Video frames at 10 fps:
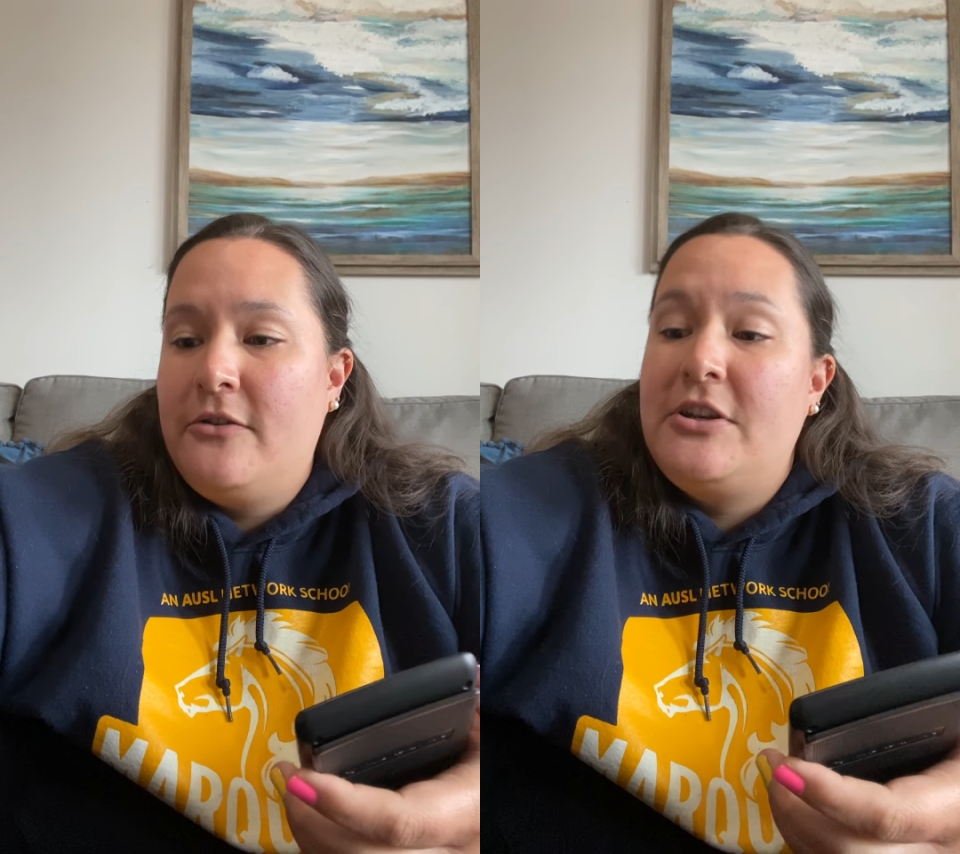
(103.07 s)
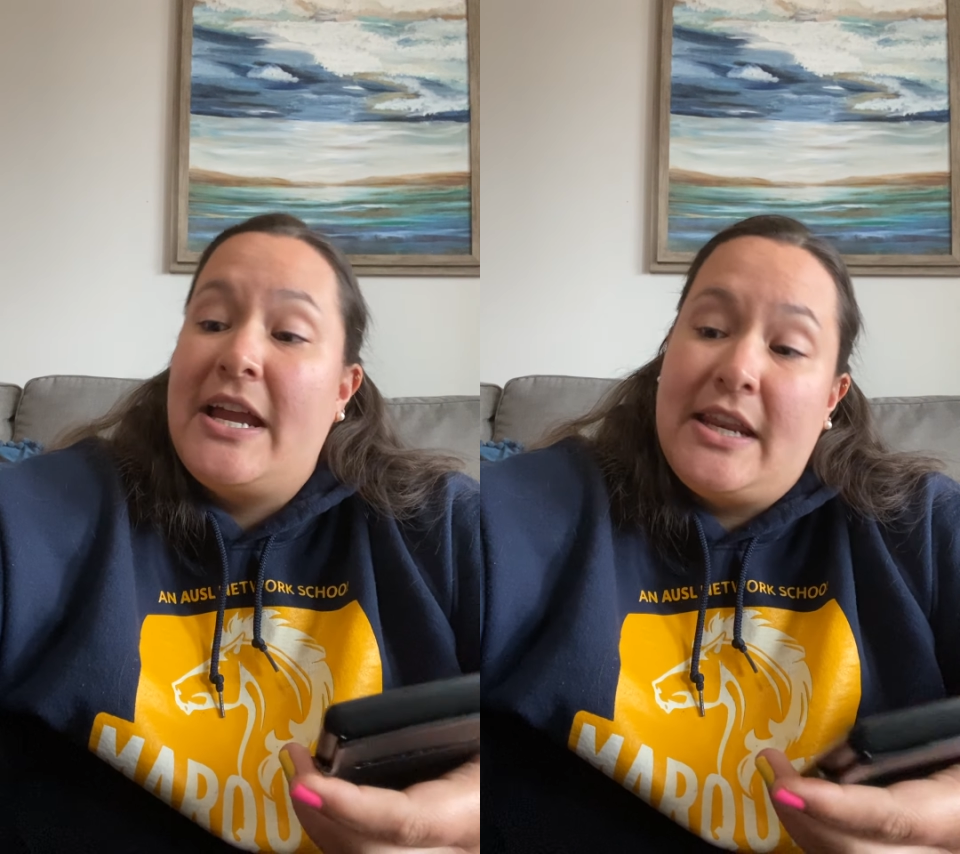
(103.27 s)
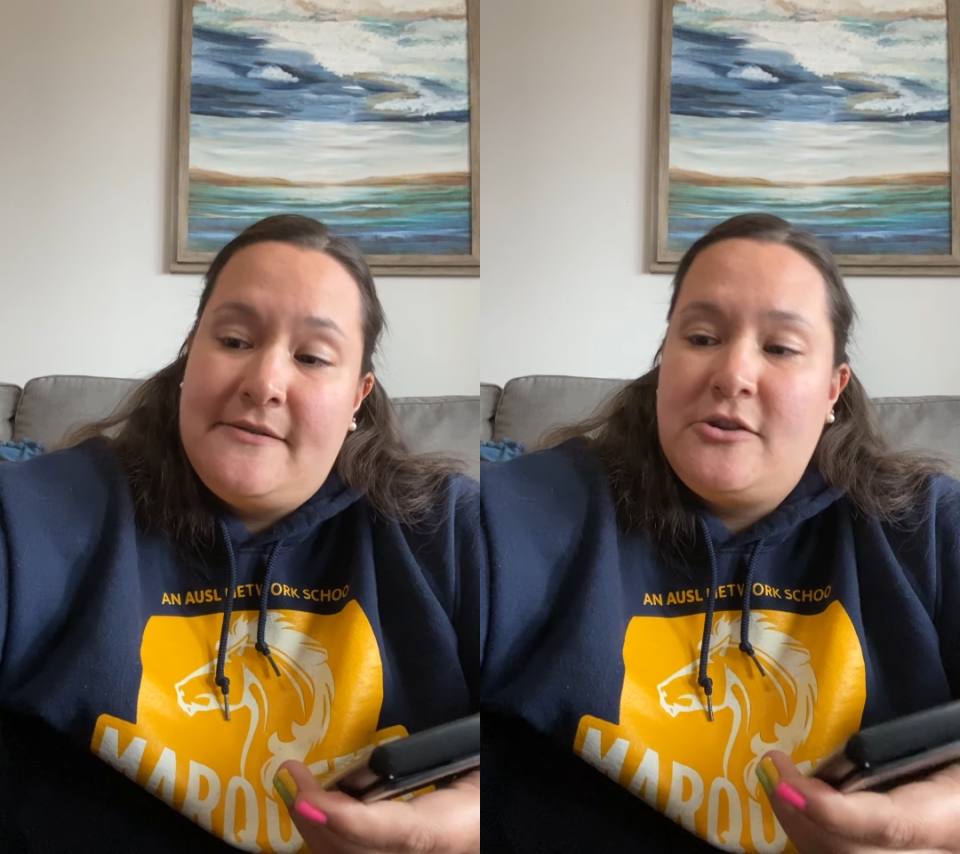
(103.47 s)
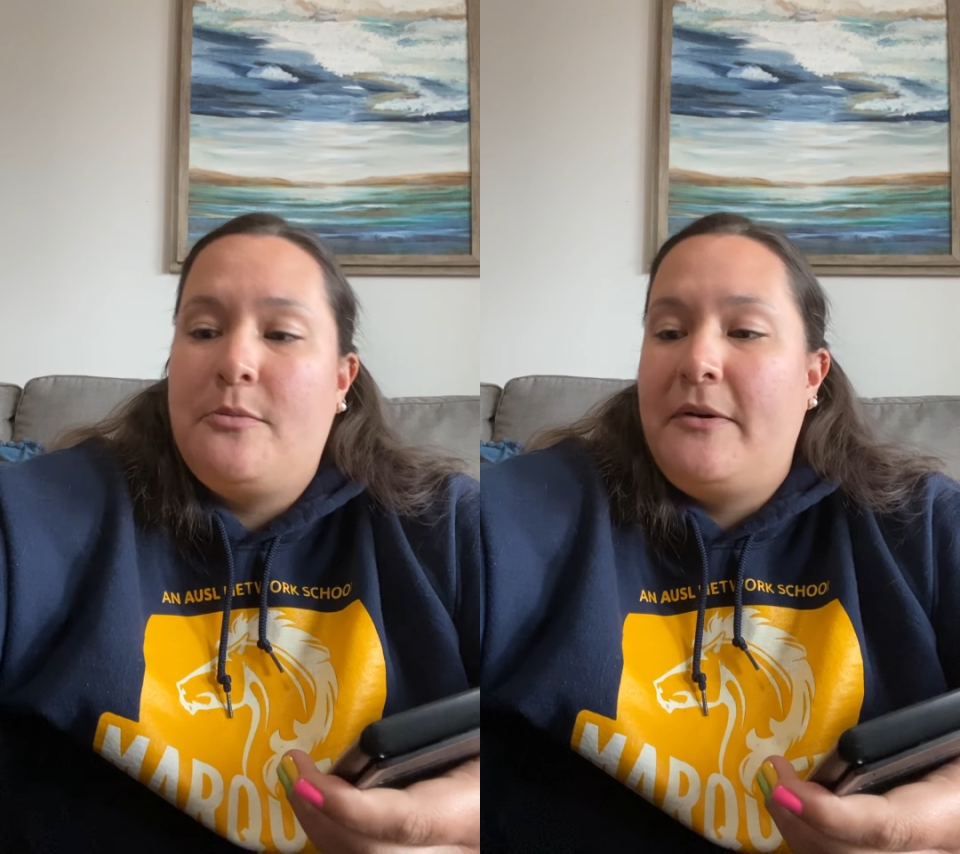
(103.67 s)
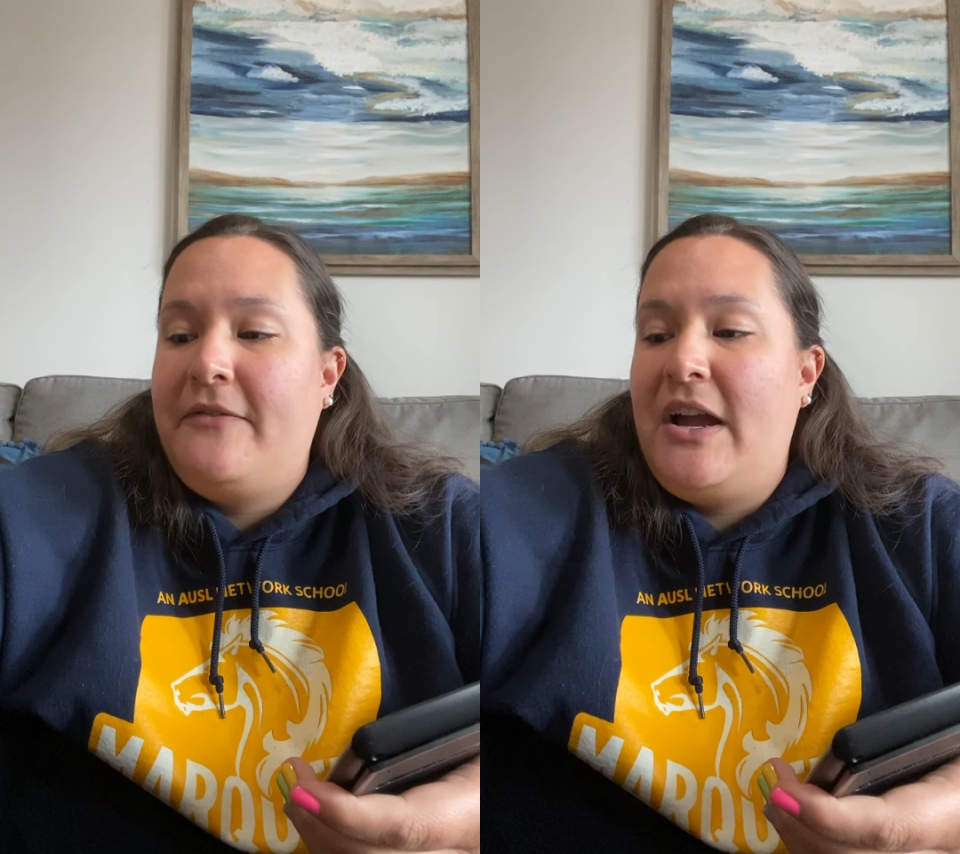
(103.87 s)
negative
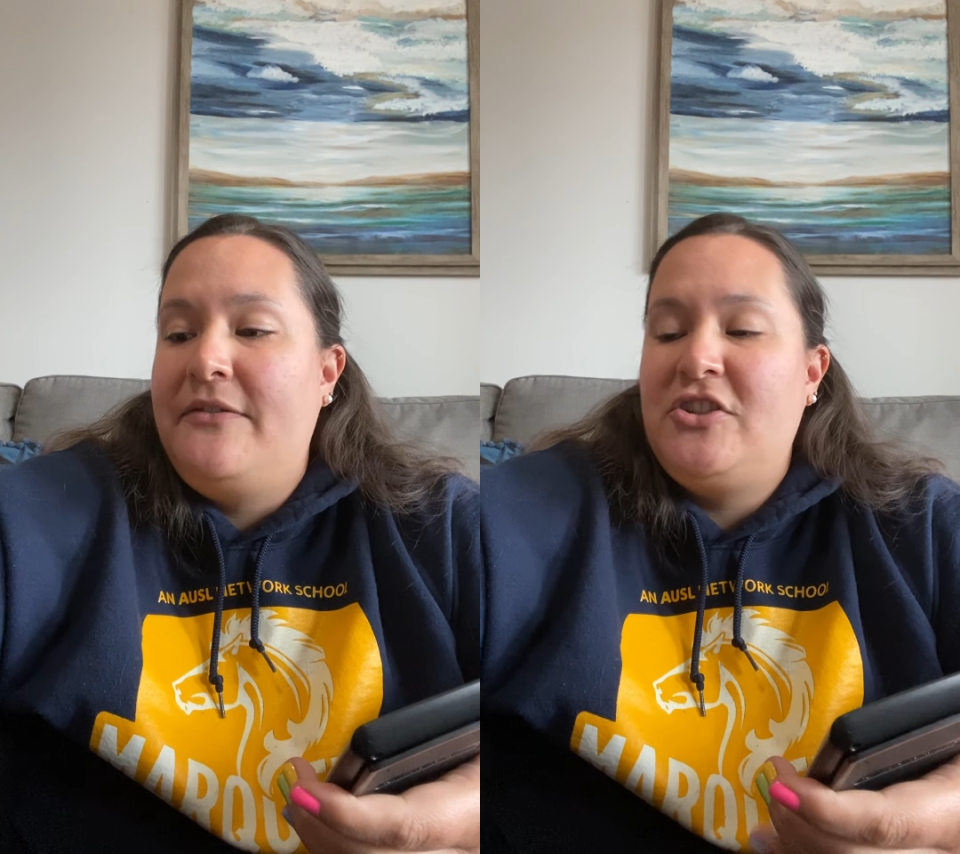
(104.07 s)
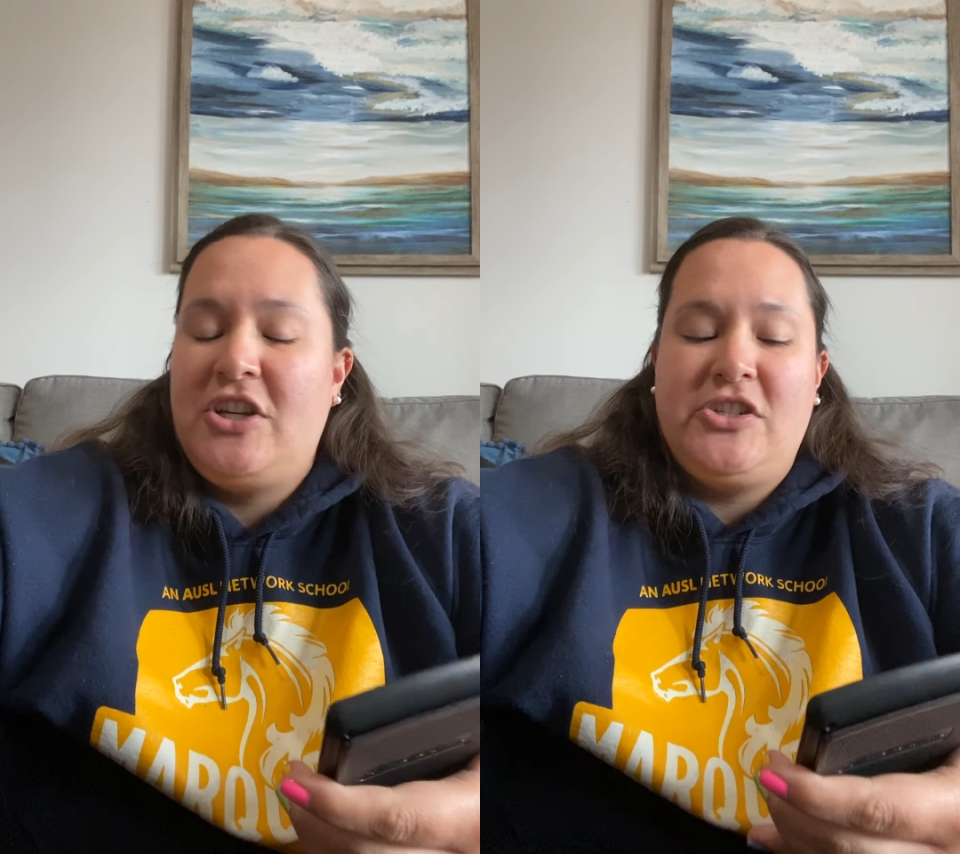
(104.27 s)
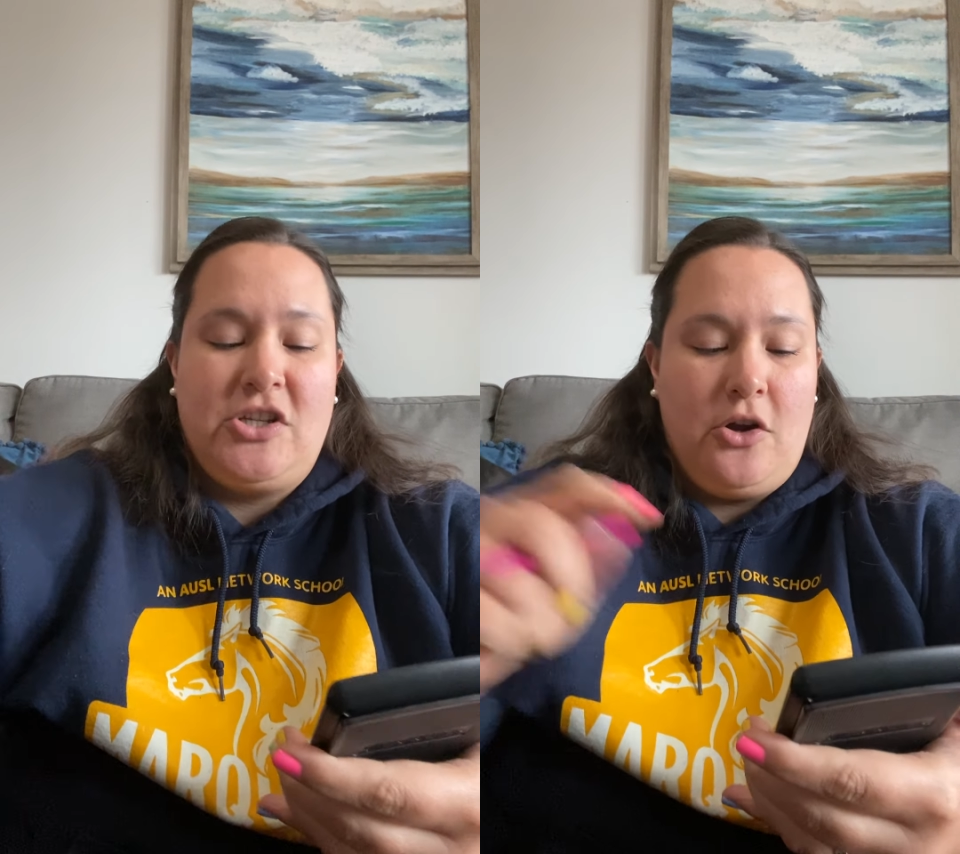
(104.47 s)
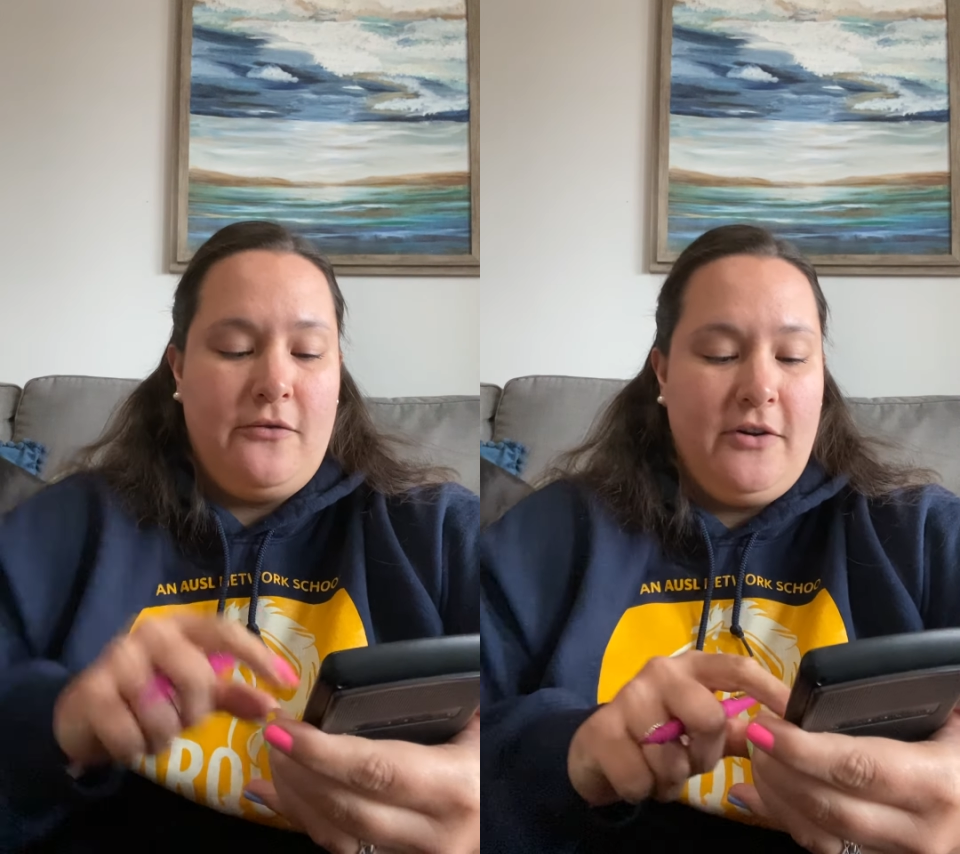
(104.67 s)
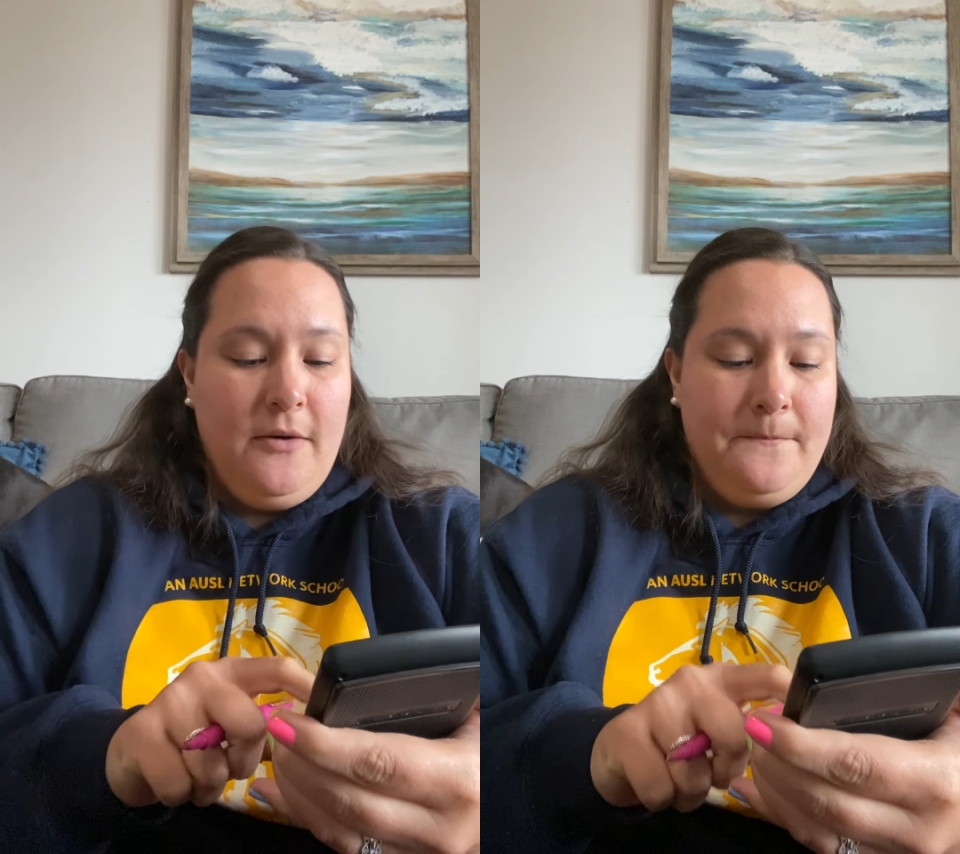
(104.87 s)
0.5, and change it
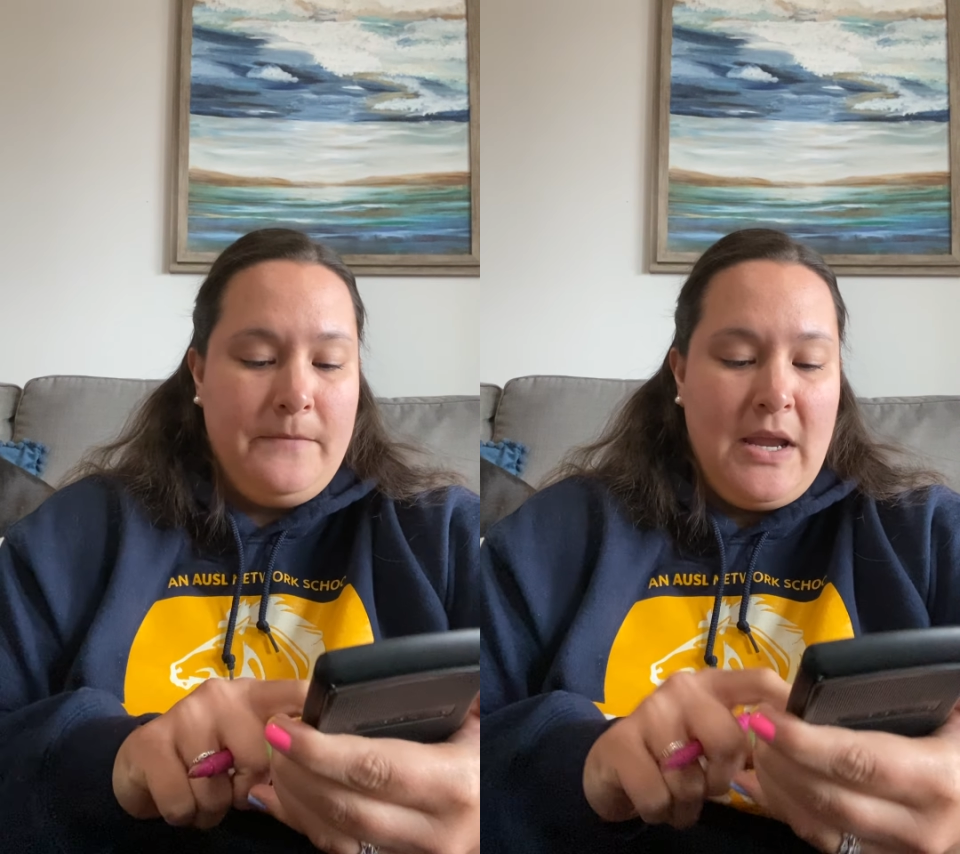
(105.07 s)
over.